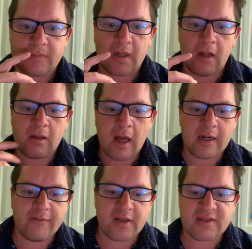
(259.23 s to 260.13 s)
A
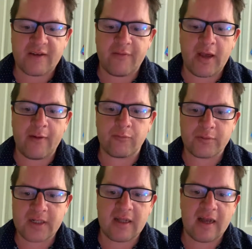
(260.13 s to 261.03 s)
lot of us have
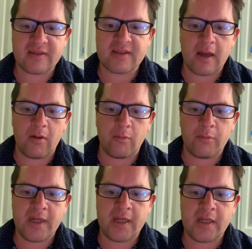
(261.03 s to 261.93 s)
realized that
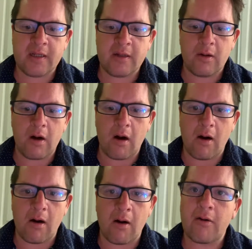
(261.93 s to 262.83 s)
we
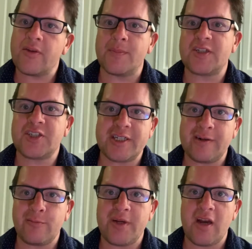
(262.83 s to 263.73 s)
are the
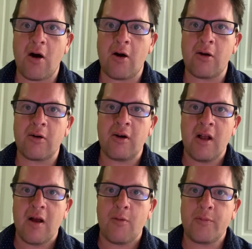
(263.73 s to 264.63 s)
machine. We are
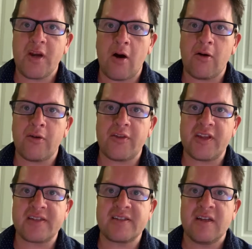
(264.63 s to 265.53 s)

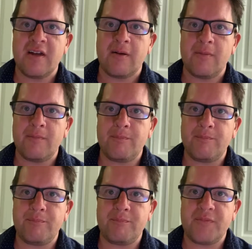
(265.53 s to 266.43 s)
this
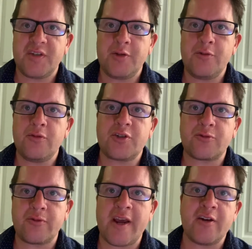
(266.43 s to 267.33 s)
huge
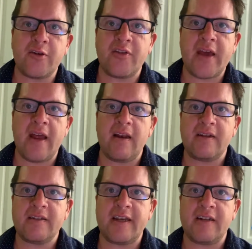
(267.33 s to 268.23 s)
creator that
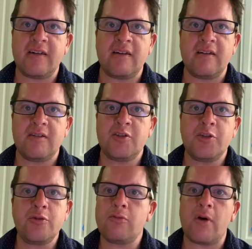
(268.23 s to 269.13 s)
can
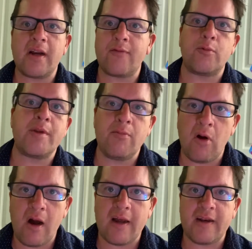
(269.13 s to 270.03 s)
do whatever we
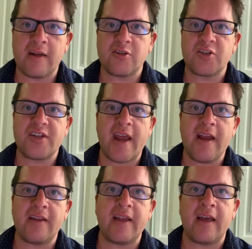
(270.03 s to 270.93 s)
want, and
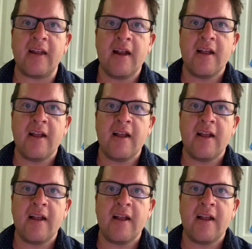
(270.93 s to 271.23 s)
understand that